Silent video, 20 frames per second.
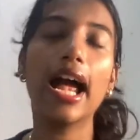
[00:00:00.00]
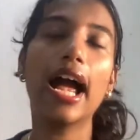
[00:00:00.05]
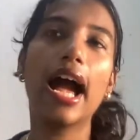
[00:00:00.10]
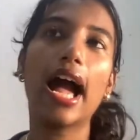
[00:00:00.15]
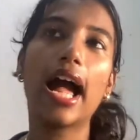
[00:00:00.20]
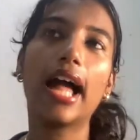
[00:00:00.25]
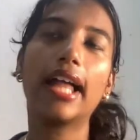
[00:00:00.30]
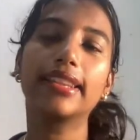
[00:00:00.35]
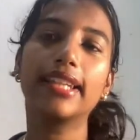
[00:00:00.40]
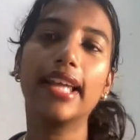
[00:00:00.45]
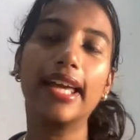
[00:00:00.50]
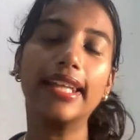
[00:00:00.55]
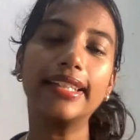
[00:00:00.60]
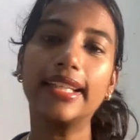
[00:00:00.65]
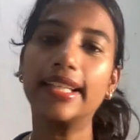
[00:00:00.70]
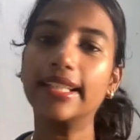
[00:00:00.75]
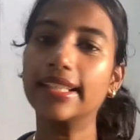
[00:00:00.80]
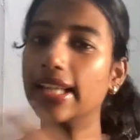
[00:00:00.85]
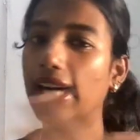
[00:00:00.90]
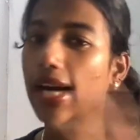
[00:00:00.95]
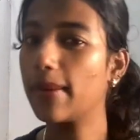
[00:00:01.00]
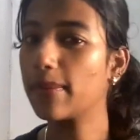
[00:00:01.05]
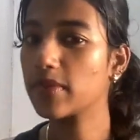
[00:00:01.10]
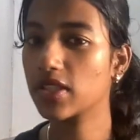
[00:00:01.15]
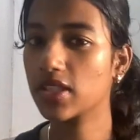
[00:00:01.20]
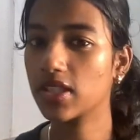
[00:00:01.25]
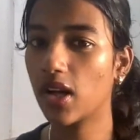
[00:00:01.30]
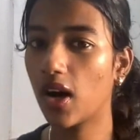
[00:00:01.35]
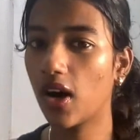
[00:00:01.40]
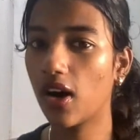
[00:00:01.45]
And then in
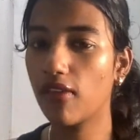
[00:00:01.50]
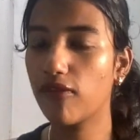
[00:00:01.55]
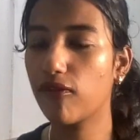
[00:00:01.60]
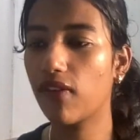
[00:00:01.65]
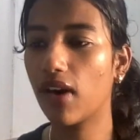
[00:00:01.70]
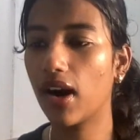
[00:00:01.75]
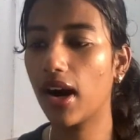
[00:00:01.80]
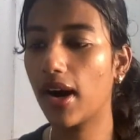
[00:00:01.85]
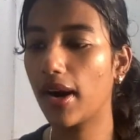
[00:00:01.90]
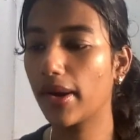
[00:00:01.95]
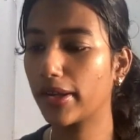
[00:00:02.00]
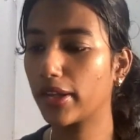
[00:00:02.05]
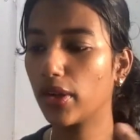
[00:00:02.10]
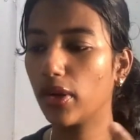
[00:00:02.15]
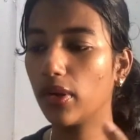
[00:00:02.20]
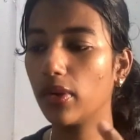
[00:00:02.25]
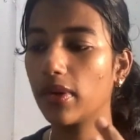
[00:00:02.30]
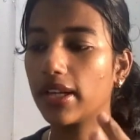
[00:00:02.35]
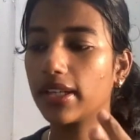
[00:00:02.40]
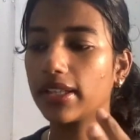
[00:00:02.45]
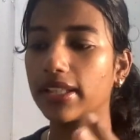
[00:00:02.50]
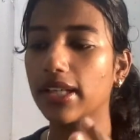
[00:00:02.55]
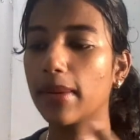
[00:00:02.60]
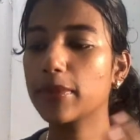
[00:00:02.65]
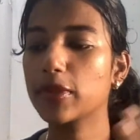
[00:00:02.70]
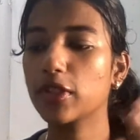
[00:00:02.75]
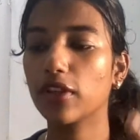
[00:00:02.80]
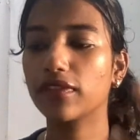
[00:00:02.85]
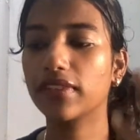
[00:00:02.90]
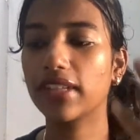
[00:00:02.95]
terms of in
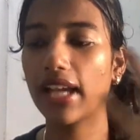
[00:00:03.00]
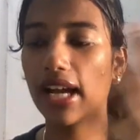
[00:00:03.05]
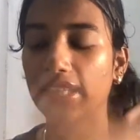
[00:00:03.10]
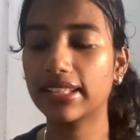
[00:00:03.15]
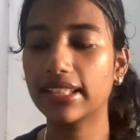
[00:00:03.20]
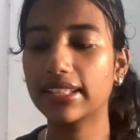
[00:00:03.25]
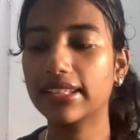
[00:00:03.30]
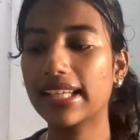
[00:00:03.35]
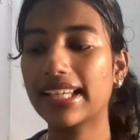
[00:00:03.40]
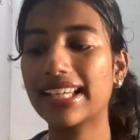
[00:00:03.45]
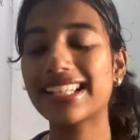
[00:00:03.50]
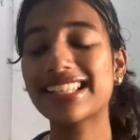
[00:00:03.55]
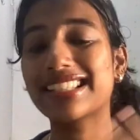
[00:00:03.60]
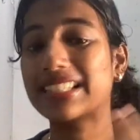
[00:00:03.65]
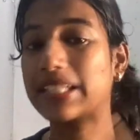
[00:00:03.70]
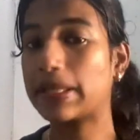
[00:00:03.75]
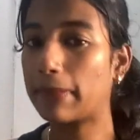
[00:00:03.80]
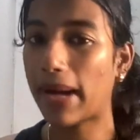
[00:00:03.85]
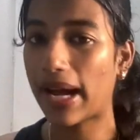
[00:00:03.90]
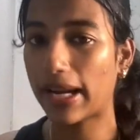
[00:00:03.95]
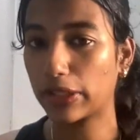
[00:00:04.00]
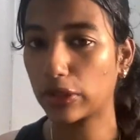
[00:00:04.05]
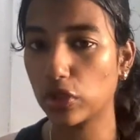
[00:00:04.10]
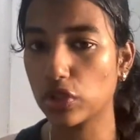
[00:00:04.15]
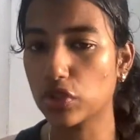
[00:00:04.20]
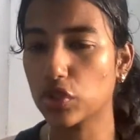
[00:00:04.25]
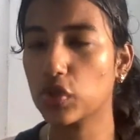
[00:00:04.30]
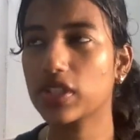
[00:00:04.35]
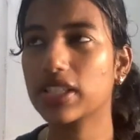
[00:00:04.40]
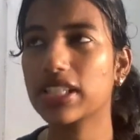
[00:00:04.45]
terms of the other thing is demand
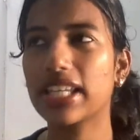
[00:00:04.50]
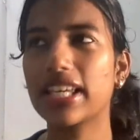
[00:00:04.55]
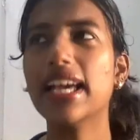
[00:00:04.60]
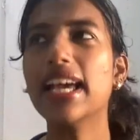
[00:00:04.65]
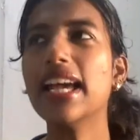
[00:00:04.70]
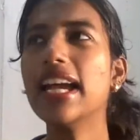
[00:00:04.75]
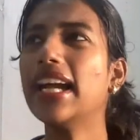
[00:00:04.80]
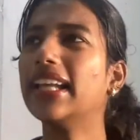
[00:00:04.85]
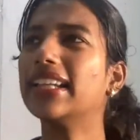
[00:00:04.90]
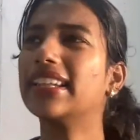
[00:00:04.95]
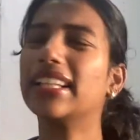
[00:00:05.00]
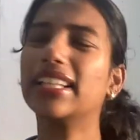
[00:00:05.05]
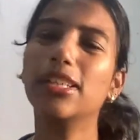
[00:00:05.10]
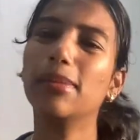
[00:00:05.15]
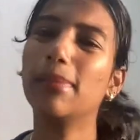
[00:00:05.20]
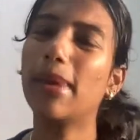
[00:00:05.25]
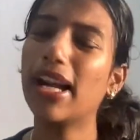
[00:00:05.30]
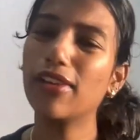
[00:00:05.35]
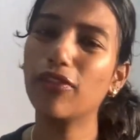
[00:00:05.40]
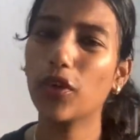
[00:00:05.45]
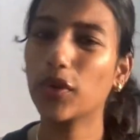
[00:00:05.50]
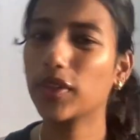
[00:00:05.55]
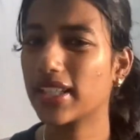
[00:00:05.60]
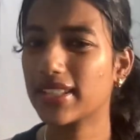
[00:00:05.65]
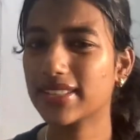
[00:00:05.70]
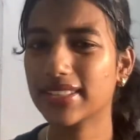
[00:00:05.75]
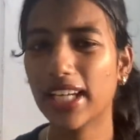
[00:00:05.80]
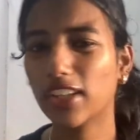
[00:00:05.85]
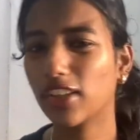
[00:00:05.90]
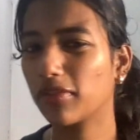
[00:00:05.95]
also. See, the demand for
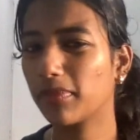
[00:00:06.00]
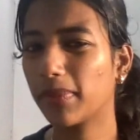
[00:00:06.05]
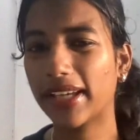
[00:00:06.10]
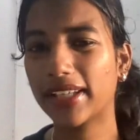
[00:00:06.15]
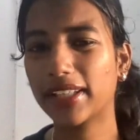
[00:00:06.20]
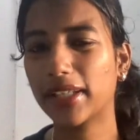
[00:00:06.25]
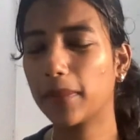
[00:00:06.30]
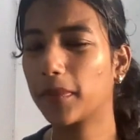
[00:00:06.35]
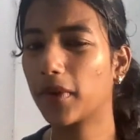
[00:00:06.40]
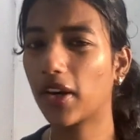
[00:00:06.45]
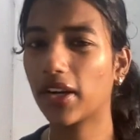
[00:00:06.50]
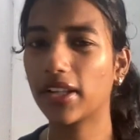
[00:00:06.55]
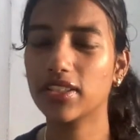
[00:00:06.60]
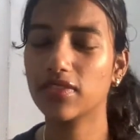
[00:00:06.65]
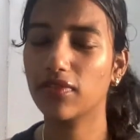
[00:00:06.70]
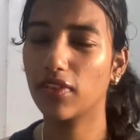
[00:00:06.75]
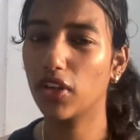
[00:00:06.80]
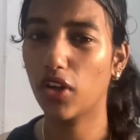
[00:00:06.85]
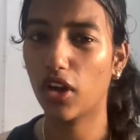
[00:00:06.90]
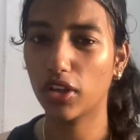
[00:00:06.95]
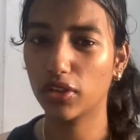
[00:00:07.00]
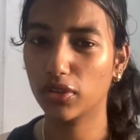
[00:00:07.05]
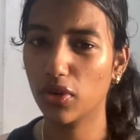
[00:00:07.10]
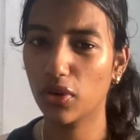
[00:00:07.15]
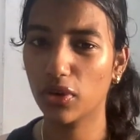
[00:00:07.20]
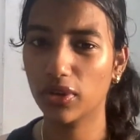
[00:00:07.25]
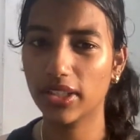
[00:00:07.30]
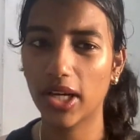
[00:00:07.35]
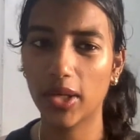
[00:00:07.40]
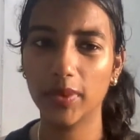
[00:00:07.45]
these kind of bakery products will not
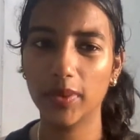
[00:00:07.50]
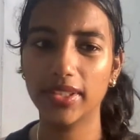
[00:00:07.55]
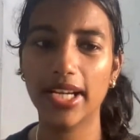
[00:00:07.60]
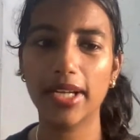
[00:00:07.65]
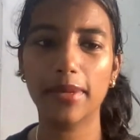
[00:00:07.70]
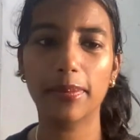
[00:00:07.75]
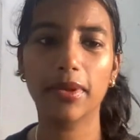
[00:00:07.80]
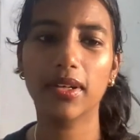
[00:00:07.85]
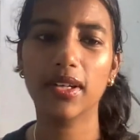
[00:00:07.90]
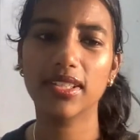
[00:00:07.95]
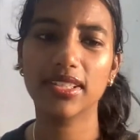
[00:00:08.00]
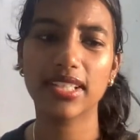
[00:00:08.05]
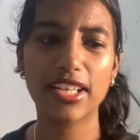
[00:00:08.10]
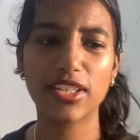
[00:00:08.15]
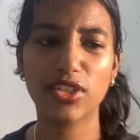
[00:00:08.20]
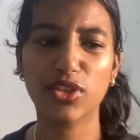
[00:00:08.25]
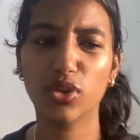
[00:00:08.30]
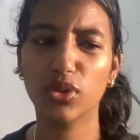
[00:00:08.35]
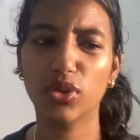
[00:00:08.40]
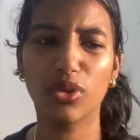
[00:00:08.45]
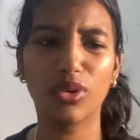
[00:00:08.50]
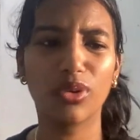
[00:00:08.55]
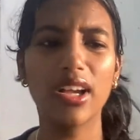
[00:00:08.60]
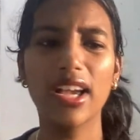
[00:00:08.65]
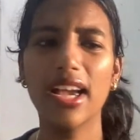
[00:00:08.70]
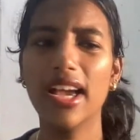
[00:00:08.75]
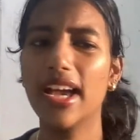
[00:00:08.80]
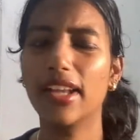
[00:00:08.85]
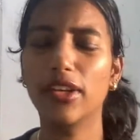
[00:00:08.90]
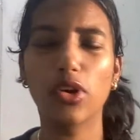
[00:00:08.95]
go down, right? Because as you know,
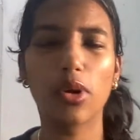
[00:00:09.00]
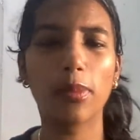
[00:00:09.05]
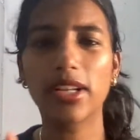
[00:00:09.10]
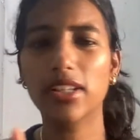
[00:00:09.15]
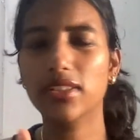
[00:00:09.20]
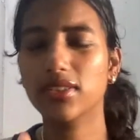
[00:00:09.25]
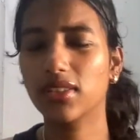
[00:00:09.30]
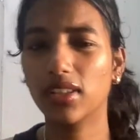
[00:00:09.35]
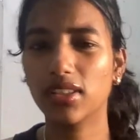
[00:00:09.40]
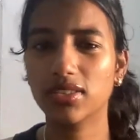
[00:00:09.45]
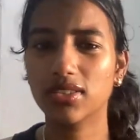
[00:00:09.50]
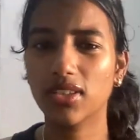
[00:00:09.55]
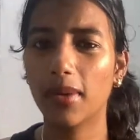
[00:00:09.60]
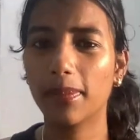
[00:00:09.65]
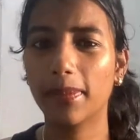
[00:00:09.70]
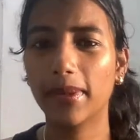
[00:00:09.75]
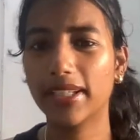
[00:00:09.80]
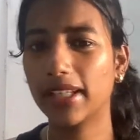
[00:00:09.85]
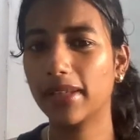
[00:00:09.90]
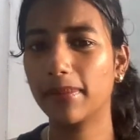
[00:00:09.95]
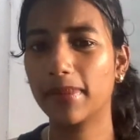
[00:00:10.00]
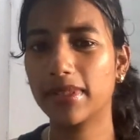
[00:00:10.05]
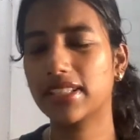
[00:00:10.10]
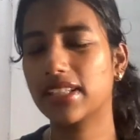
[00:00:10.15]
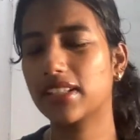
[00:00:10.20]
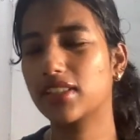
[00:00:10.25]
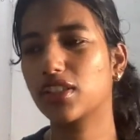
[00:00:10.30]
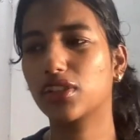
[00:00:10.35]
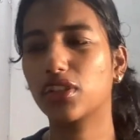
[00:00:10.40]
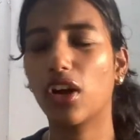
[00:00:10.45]
nobody is going to stop eating
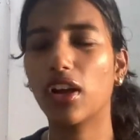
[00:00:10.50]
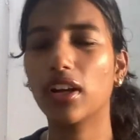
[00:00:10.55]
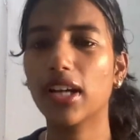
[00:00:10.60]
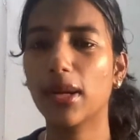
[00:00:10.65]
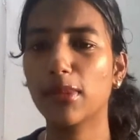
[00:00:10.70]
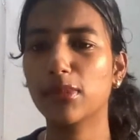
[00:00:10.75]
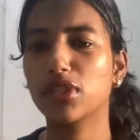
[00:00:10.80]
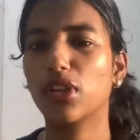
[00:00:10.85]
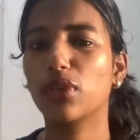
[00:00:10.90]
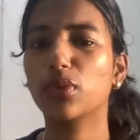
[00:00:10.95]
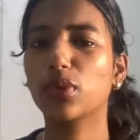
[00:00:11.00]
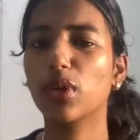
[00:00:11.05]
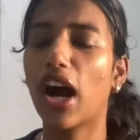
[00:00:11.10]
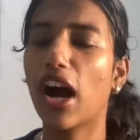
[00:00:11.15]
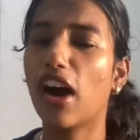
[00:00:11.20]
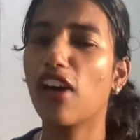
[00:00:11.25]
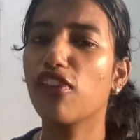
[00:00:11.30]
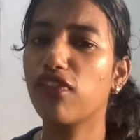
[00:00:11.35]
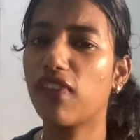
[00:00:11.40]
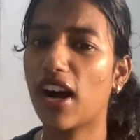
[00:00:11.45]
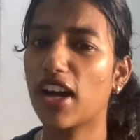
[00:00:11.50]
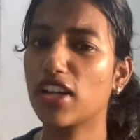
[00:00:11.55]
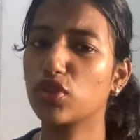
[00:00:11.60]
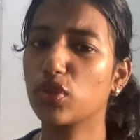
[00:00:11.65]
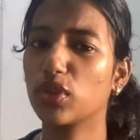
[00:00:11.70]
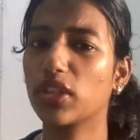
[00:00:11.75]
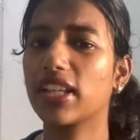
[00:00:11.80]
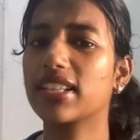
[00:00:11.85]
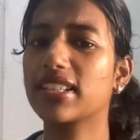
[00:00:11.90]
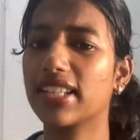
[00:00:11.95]
biscuits. It all comes down to how fast
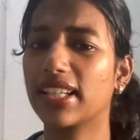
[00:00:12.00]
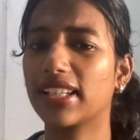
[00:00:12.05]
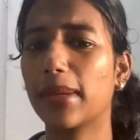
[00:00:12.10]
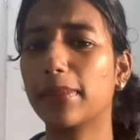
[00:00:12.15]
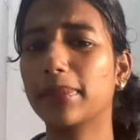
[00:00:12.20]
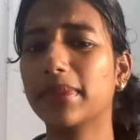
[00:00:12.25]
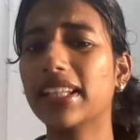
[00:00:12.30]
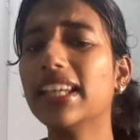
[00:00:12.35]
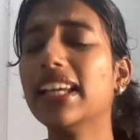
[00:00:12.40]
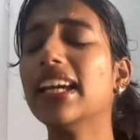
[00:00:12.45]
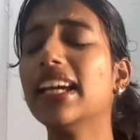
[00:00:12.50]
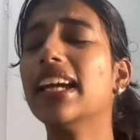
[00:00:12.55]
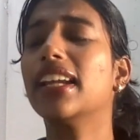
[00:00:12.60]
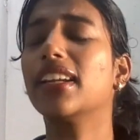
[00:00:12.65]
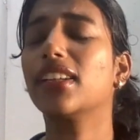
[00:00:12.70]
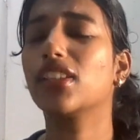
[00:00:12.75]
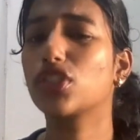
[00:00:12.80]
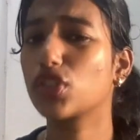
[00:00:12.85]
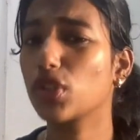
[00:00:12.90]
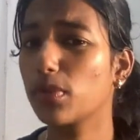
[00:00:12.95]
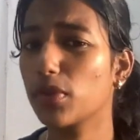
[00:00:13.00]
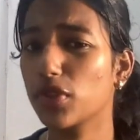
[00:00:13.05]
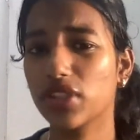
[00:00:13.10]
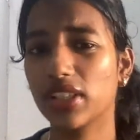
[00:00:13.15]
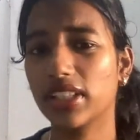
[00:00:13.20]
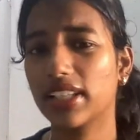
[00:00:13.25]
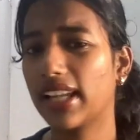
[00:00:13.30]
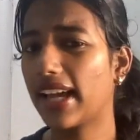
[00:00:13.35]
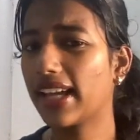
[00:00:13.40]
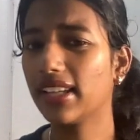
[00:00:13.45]
you can set up the
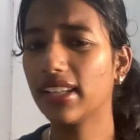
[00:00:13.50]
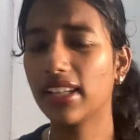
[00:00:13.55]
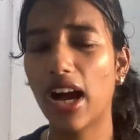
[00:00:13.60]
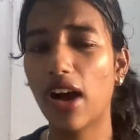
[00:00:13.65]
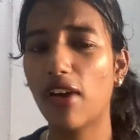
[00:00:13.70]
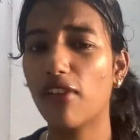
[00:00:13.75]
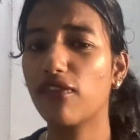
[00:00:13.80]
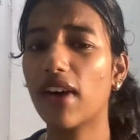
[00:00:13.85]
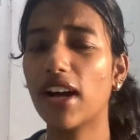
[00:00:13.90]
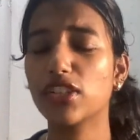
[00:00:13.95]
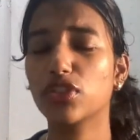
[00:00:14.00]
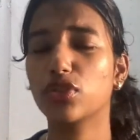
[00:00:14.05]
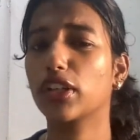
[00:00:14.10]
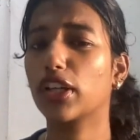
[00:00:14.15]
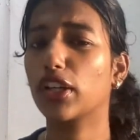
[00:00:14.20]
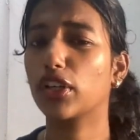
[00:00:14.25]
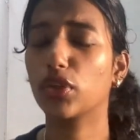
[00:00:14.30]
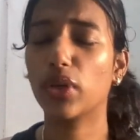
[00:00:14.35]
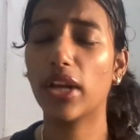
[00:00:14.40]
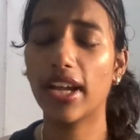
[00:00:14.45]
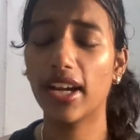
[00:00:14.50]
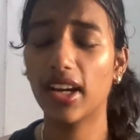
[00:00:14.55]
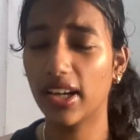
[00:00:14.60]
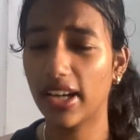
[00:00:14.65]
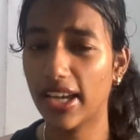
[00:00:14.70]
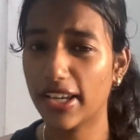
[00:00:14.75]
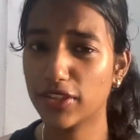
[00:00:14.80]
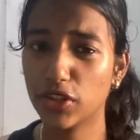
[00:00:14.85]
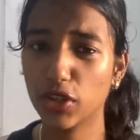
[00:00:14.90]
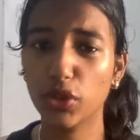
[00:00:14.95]
distribution line, how fast you can
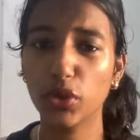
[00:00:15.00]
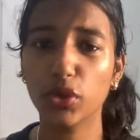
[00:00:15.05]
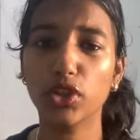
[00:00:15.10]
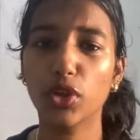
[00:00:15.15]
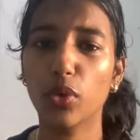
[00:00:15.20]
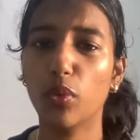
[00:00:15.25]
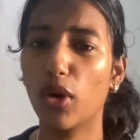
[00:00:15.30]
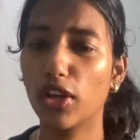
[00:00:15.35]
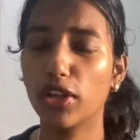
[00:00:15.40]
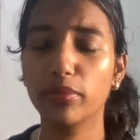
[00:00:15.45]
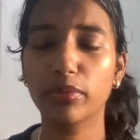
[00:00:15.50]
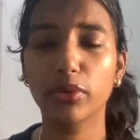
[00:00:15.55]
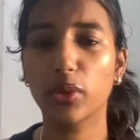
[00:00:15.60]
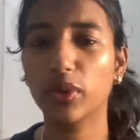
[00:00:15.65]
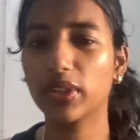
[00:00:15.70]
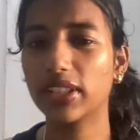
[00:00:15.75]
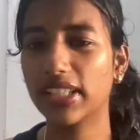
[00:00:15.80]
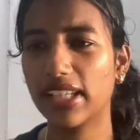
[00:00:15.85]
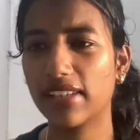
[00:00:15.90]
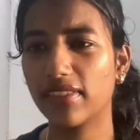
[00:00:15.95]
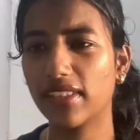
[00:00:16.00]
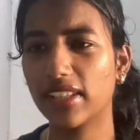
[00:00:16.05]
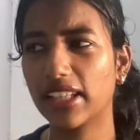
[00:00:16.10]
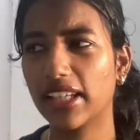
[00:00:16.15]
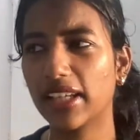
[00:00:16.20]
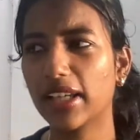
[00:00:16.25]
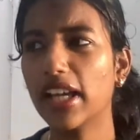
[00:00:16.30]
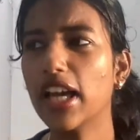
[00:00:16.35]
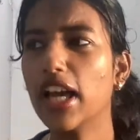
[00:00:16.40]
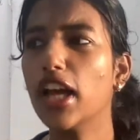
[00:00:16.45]
execute your volume growth and everything.
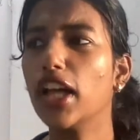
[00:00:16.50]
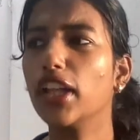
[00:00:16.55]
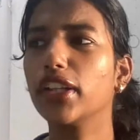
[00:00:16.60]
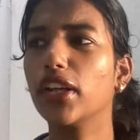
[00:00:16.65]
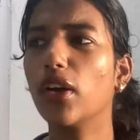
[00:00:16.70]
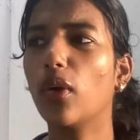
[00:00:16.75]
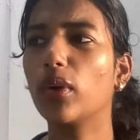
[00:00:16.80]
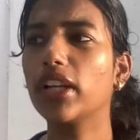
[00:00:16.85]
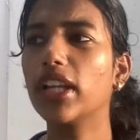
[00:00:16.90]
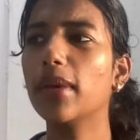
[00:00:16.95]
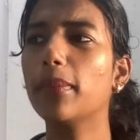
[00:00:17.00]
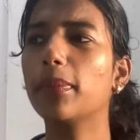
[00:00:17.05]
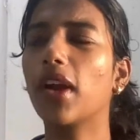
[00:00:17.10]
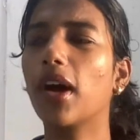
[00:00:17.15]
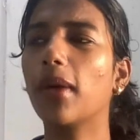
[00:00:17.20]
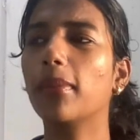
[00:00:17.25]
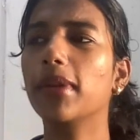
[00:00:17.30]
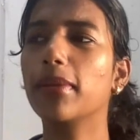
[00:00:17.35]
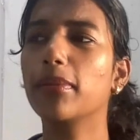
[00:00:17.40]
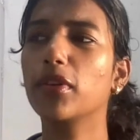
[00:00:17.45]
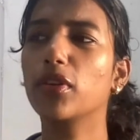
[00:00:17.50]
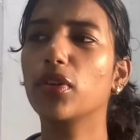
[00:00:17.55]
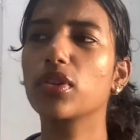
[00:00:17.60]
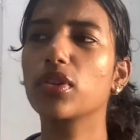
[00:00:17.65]
The only problem,